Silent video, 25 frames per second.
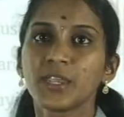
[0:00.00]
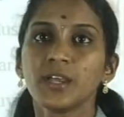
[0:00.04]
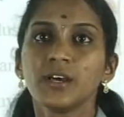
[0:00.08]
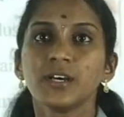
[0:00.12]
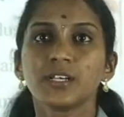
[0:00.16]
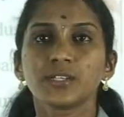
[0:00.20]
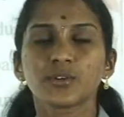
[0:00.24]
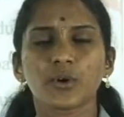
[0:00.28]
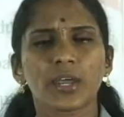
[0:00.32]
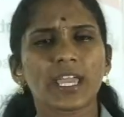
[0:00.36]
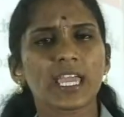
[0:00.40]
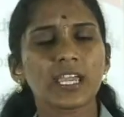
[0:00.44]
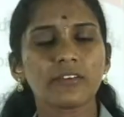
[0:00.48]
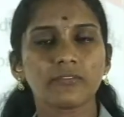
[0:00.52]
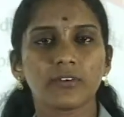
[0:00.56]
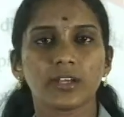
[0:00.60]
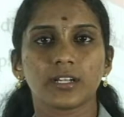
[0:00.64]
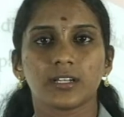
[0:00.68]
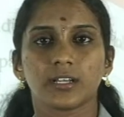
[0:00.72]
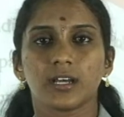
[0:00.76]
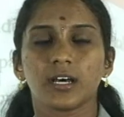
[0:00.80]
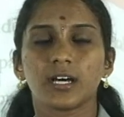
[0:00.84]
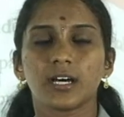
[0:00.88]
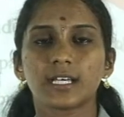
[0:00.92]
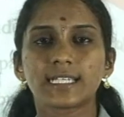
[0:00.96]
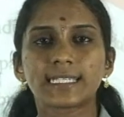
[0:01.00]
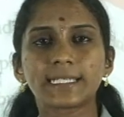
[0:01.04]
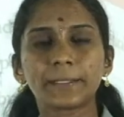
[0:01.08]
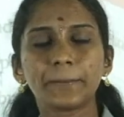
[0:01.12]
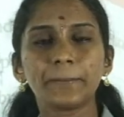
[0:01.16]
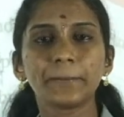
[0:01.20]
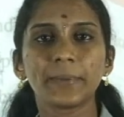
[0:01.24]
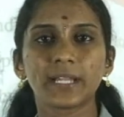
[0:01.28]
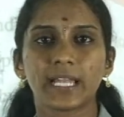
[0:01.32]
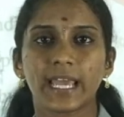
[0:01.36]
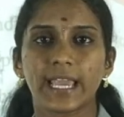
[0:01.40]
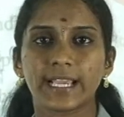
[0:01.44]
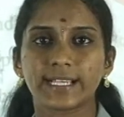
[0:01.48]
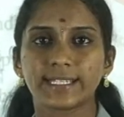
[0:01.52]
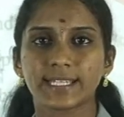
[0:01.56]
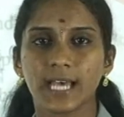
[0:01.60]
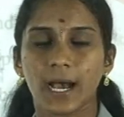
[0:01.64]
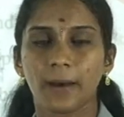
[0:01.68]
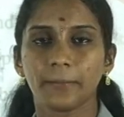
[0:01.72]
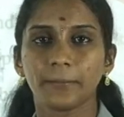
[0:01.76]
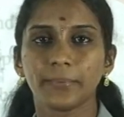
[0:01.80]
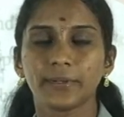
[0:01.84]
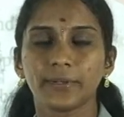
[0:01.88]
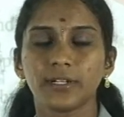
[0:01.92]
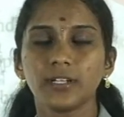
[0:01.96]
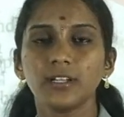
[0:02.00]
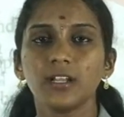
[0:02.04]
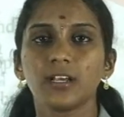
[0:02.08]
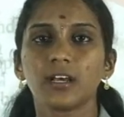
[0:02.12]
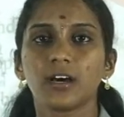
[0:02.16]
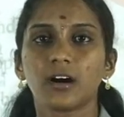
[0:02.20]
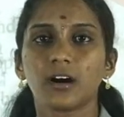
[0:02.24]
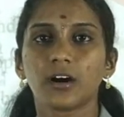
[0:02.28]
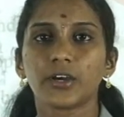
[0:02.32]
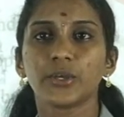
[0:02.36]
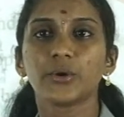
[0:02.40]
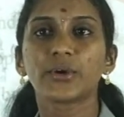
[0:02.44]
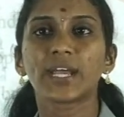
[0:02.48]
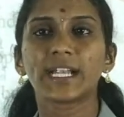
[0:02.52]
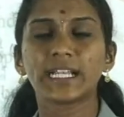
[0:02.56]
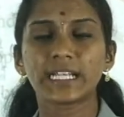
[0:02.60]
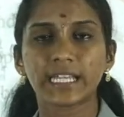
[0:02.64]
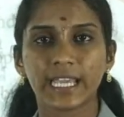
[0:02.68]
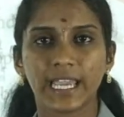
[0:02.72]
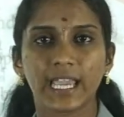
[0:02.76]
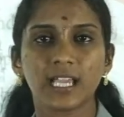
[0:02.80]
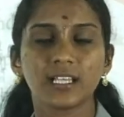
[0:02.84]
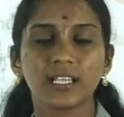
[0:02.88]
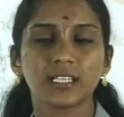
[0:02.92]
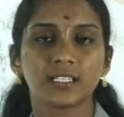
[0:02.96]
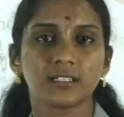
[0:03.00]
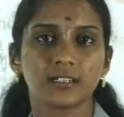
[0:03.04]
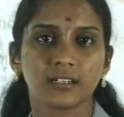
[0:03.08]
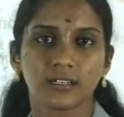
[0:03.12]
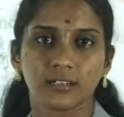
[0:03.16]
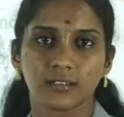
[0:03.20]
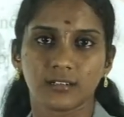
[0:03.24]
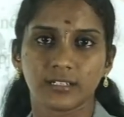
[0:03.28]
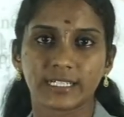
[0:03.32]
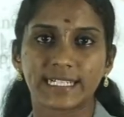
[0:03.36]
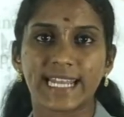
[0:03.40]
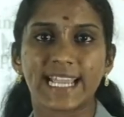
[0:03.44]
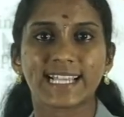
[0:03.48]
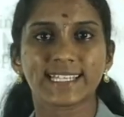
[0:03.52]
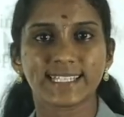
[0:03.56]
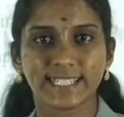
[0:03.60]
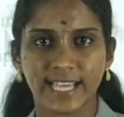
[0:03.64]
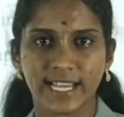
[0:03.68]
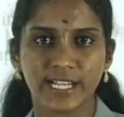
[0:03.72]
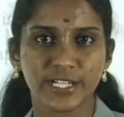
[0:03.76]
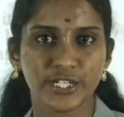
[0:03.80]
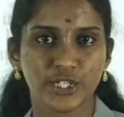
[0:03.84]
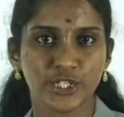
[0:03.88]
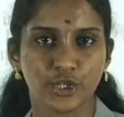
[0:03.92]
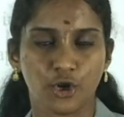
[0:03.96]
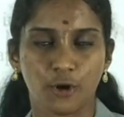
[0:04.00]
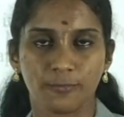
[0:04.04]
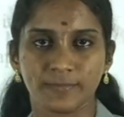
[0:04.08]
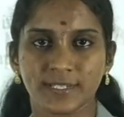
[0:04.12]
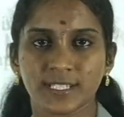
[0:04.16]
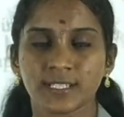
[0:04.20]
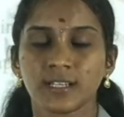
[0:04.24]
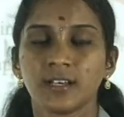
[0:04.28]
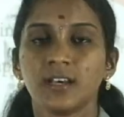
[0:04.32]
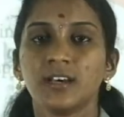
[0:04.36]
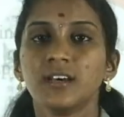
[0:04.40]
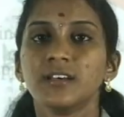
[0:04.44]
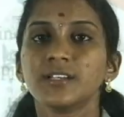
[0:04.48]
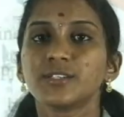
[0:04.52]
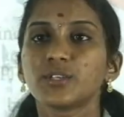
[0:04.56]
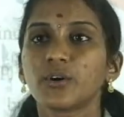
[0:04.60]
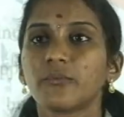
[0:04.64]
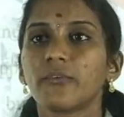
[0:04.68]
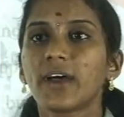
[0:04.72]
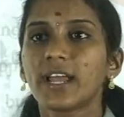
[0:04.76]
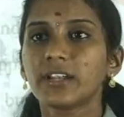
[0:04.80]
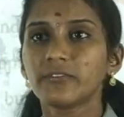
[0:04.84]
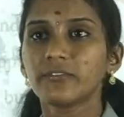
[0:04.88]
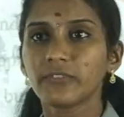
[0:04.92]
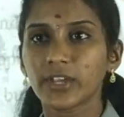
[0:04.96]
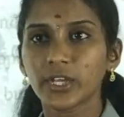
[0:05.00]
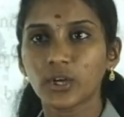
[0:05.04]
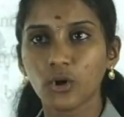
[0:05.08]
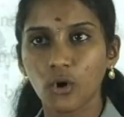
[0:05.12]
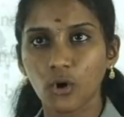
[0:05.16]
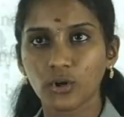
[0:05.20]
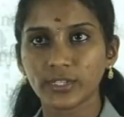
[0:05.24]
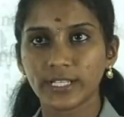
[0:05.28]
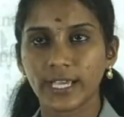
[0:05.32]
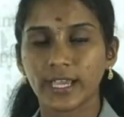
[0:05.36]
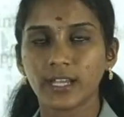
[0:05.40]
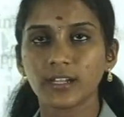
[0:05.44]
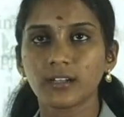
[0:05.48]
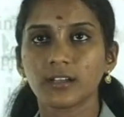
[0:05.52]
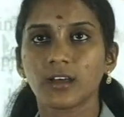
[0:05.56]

So even a simple example, you can take the textile shops. So when we go there,